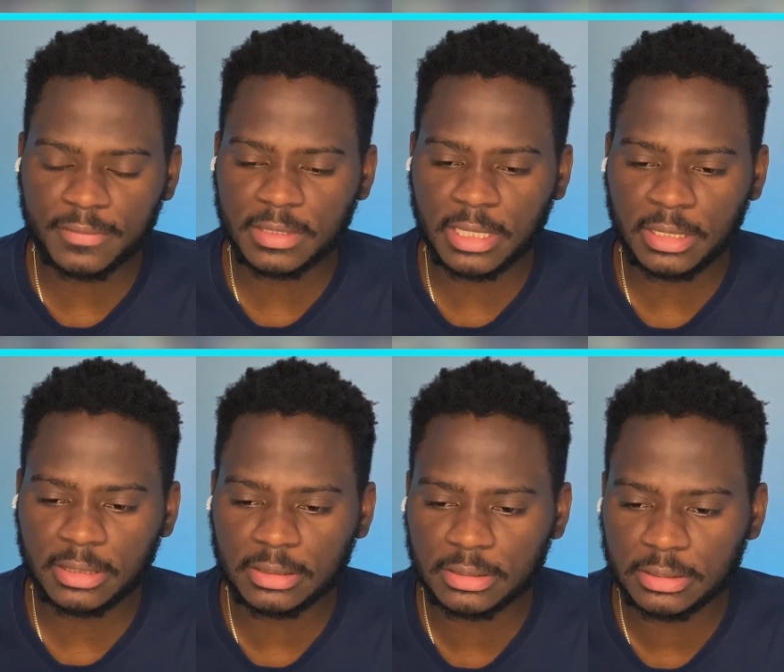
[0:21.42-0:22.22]
half
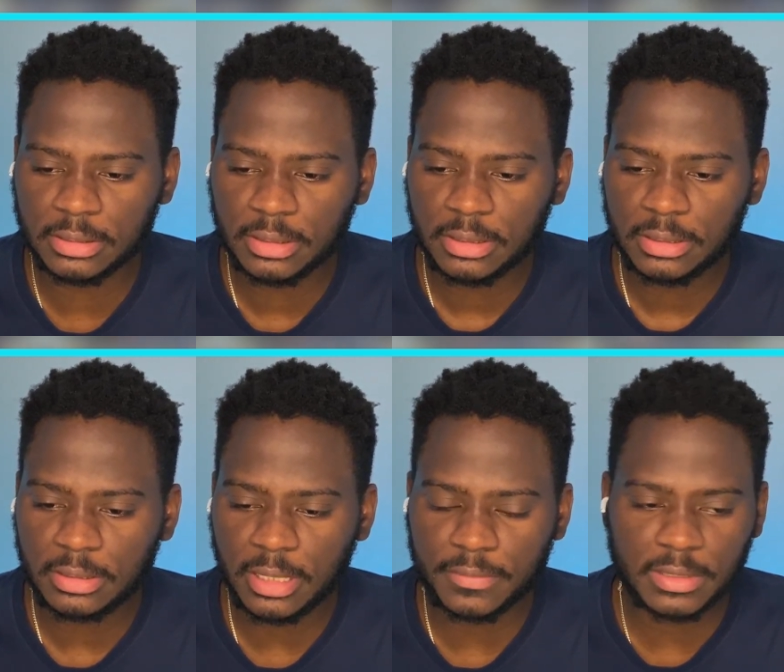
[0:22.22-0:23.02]
side.
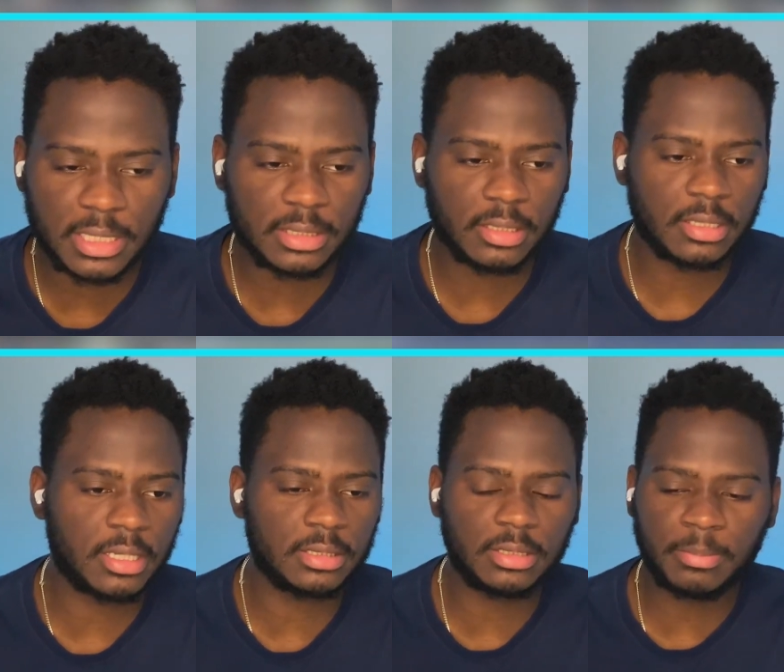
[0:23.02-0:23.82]
He's half side. They're
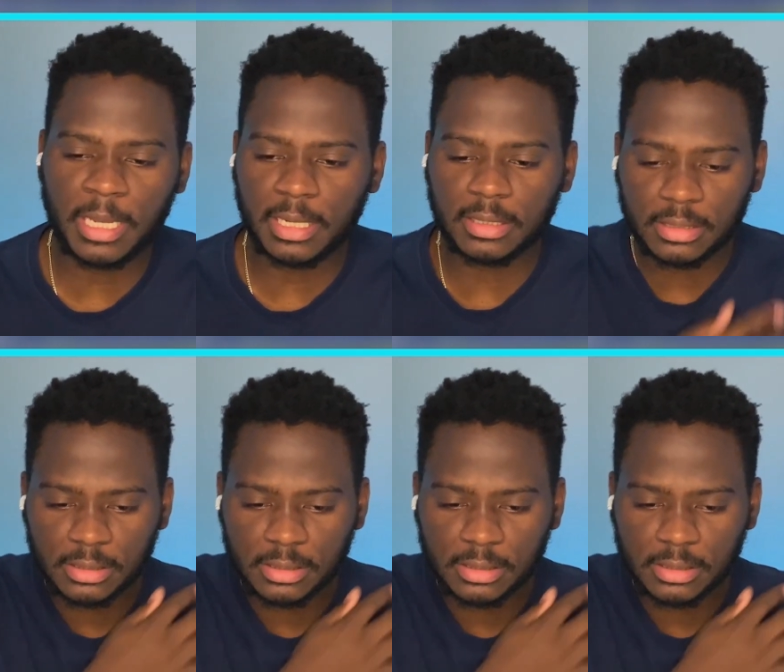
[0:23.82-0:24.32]
calling it back.